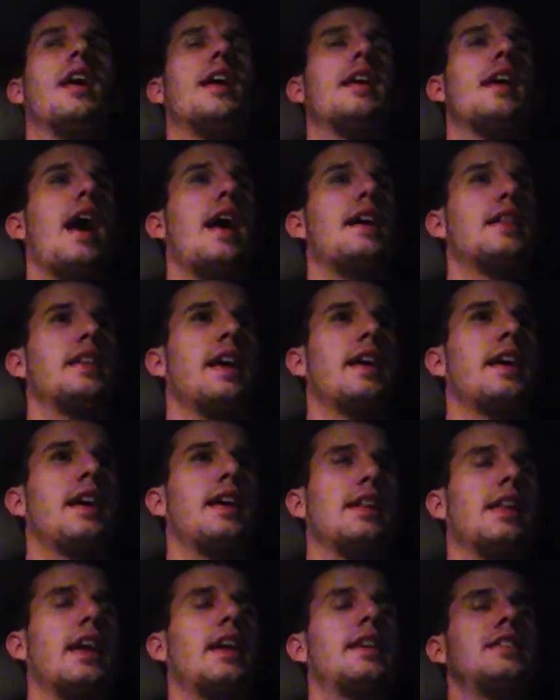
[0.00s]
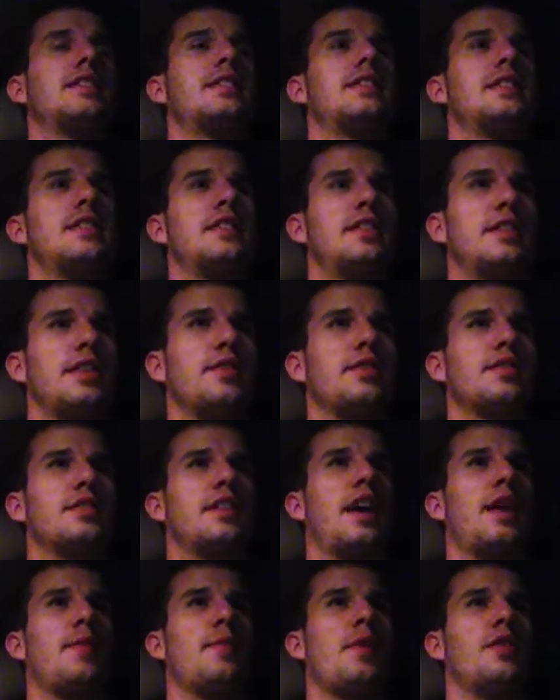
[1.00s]
yeah, I'd like to see Sears,
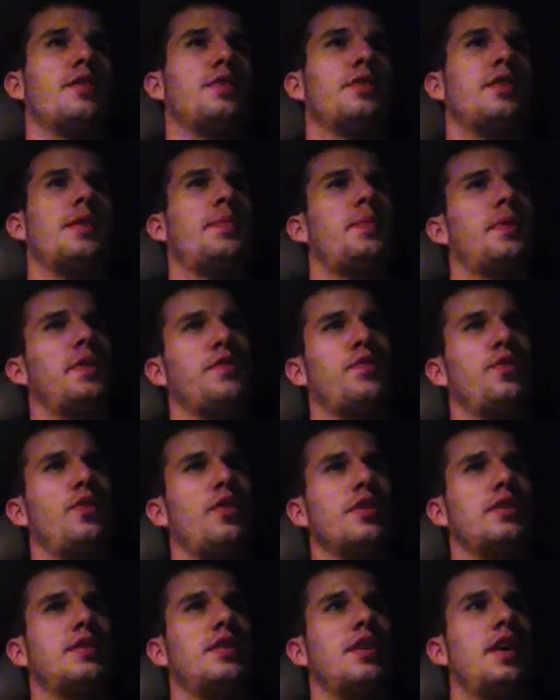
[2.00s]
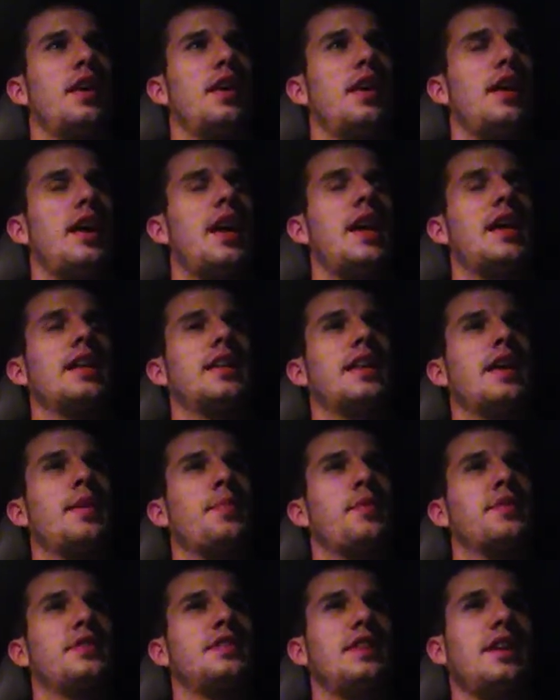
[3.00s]
Kmart do that, but of course, Eddie
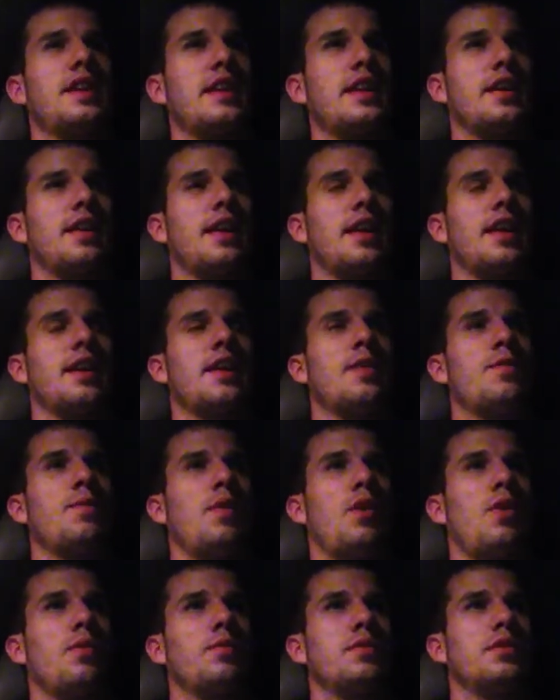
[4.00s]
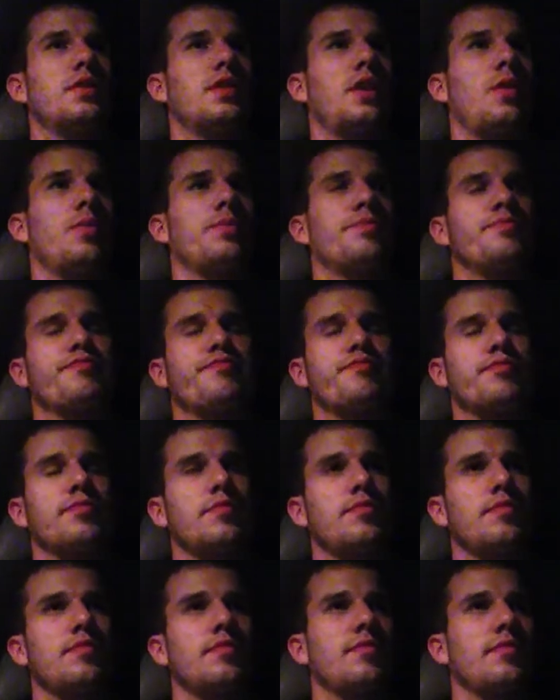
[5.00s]
Lampert's an idiot and he won't, so
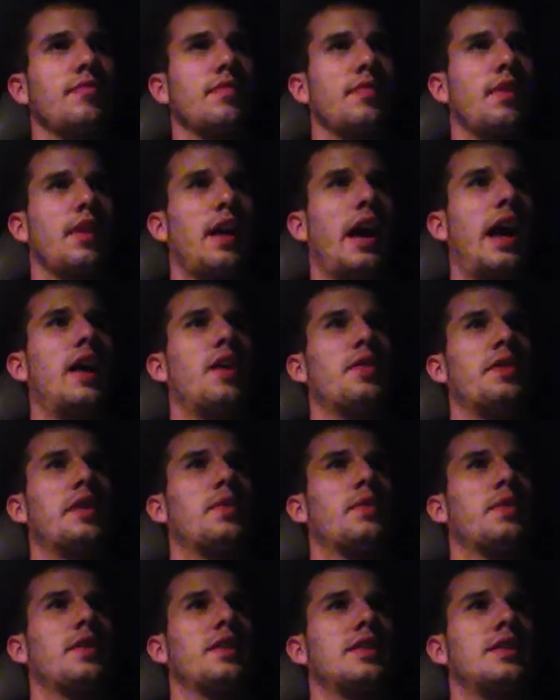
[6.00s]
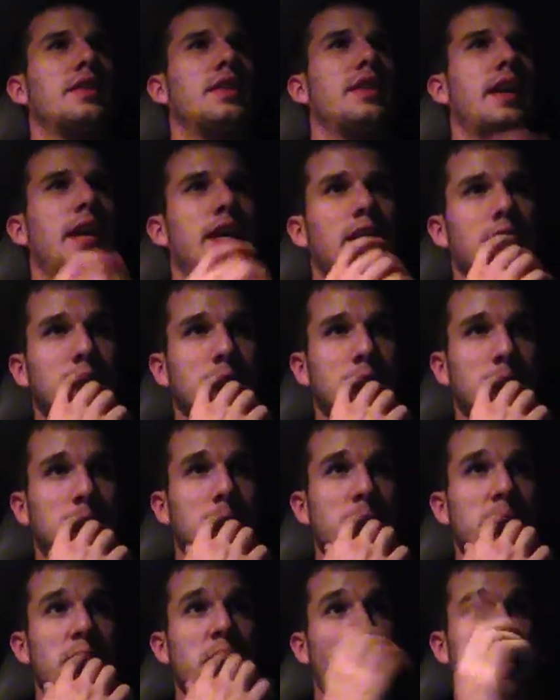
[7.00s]
I don't think we're going to see that
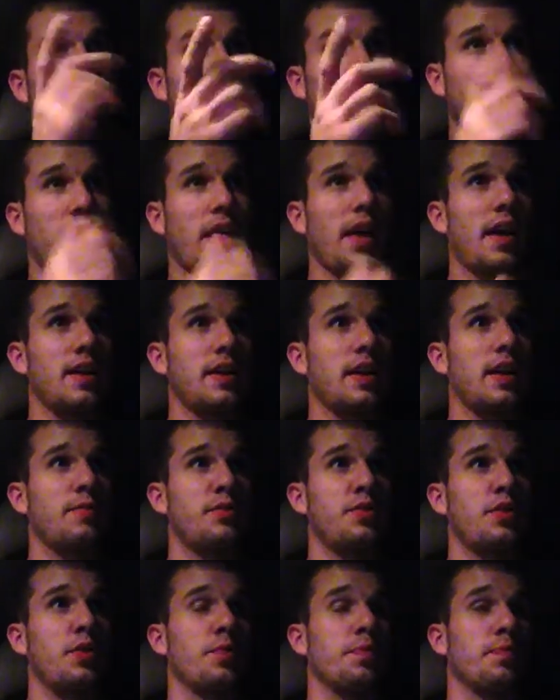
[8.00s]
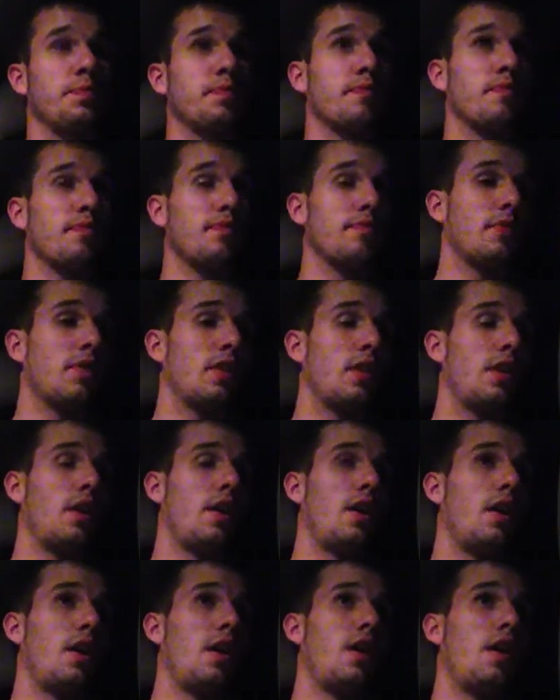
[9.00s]
anytime soon.
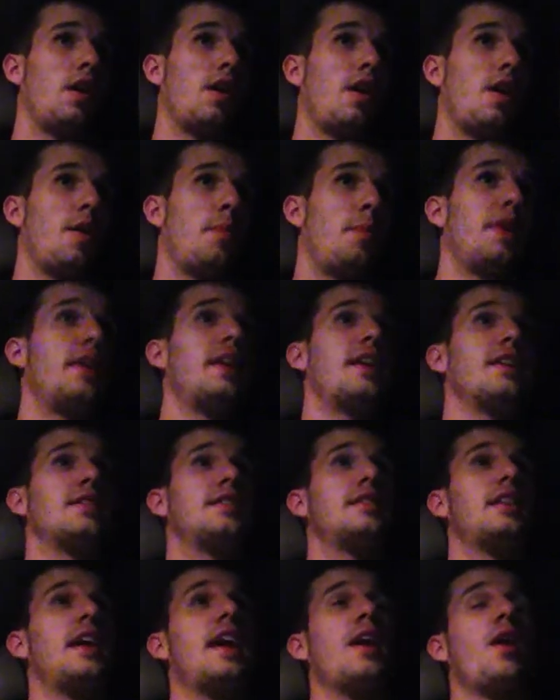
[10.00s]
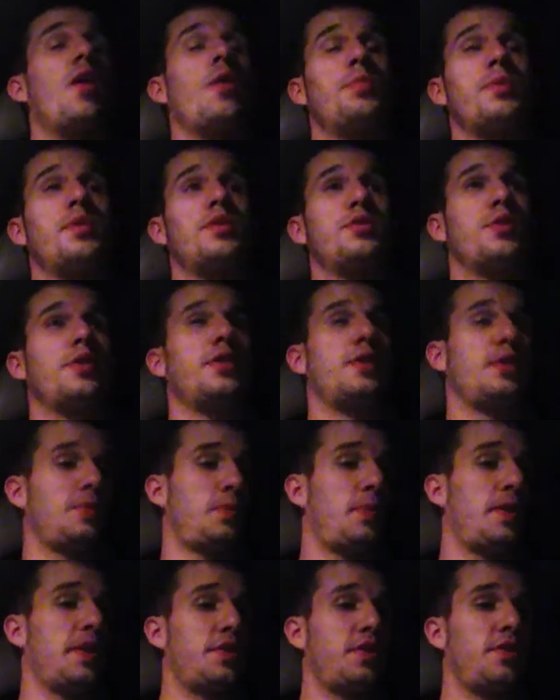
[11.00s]
But needless to say, I hope you enjoyed
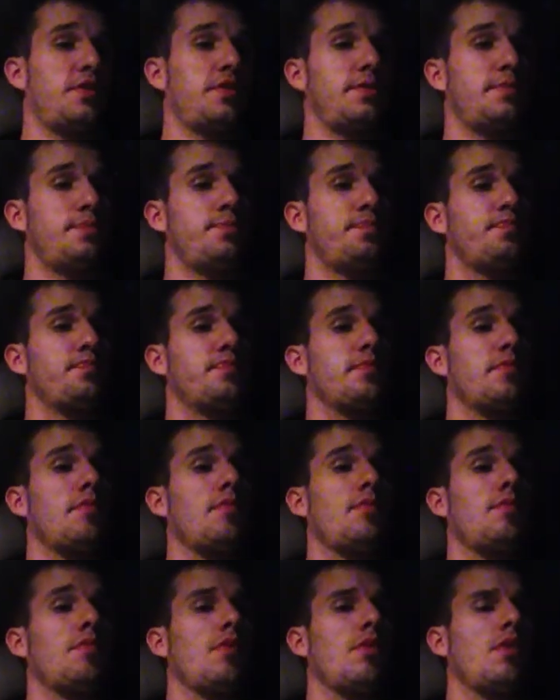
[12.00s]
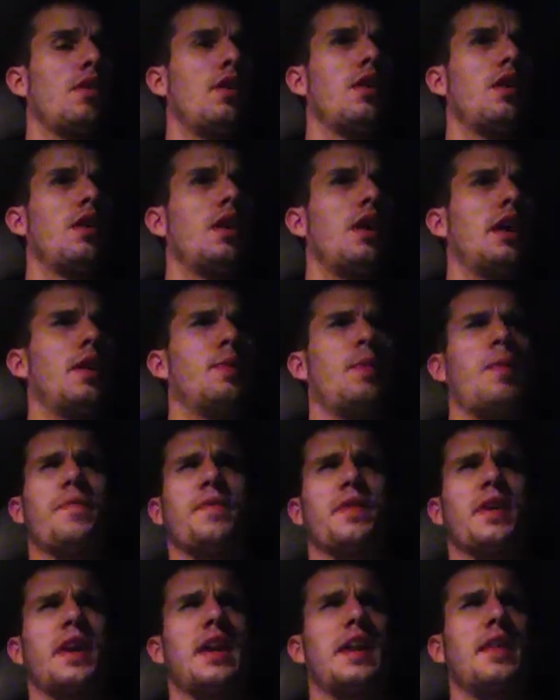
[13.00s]
those pictures. If I
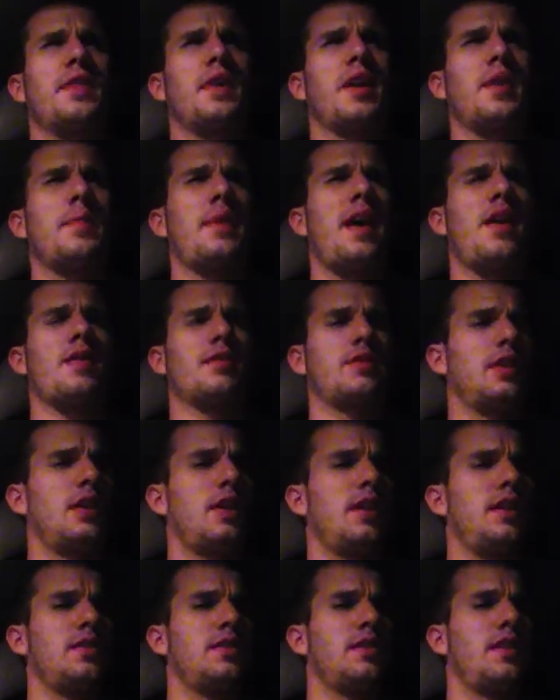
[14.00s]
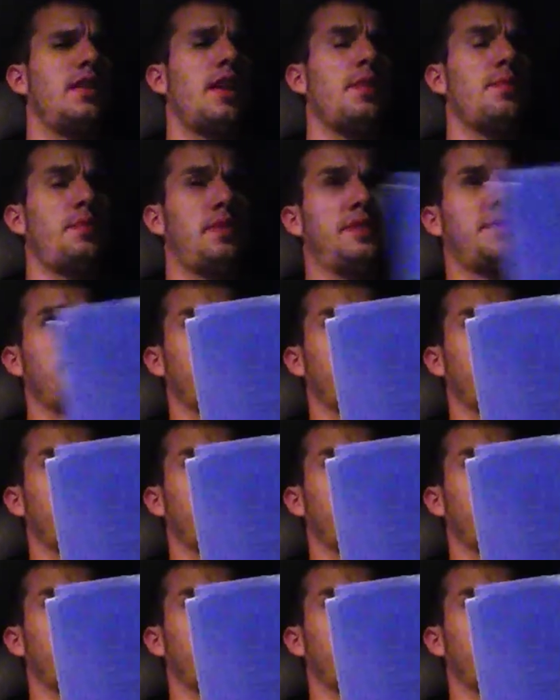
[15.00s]
forget anything about Sunday, please